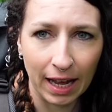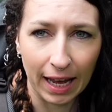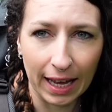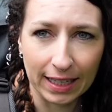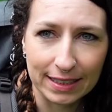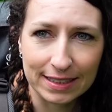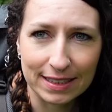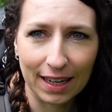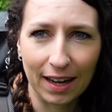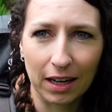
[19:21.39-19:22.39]
and
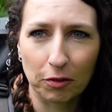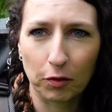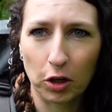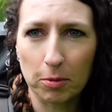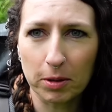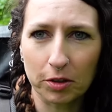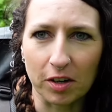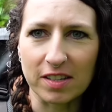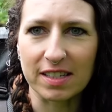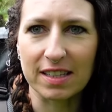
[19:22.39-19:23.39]
I've come
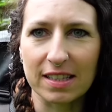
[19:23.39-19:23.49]
across